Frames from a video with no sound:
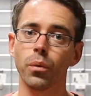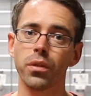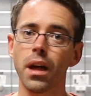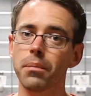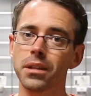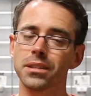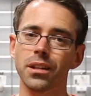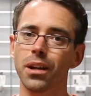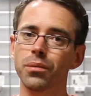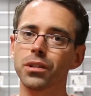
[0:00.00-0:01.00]
that being
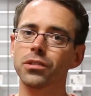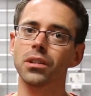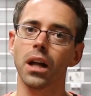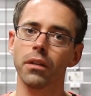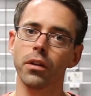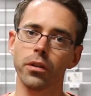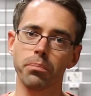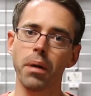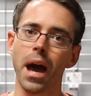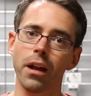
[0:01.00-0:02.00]
said, I don't think there's a lot of other
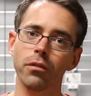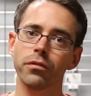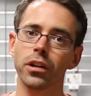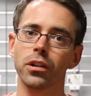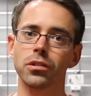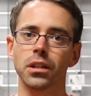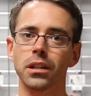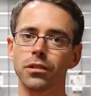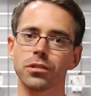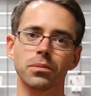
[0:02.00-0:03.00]
pattern failures. I
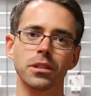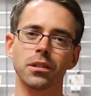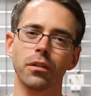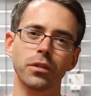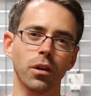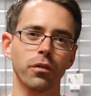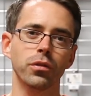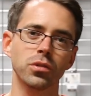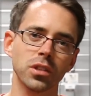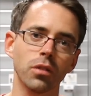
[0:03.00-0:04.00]
think there's been a
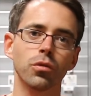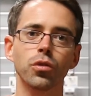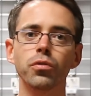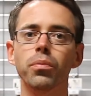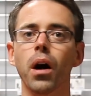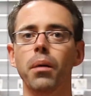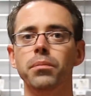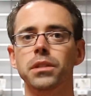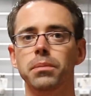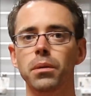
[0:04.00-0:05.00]
few sunroof
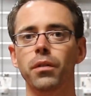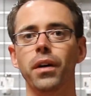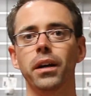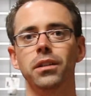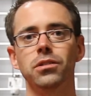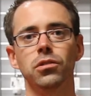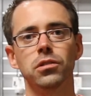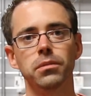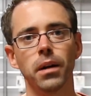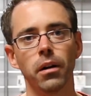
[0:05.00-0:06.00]
problems that people have had
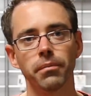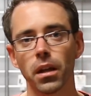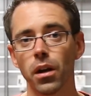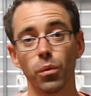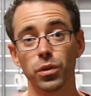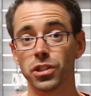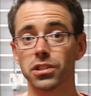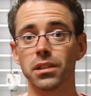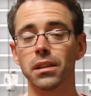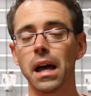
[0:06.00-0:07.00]
concerns about, which
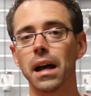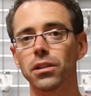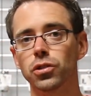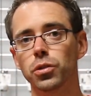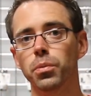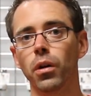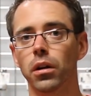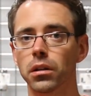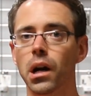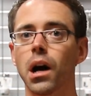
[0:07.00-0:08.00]
isn't that super
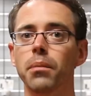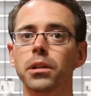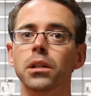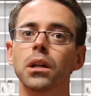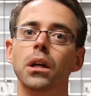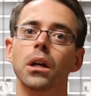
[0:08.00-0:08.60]
uncommon.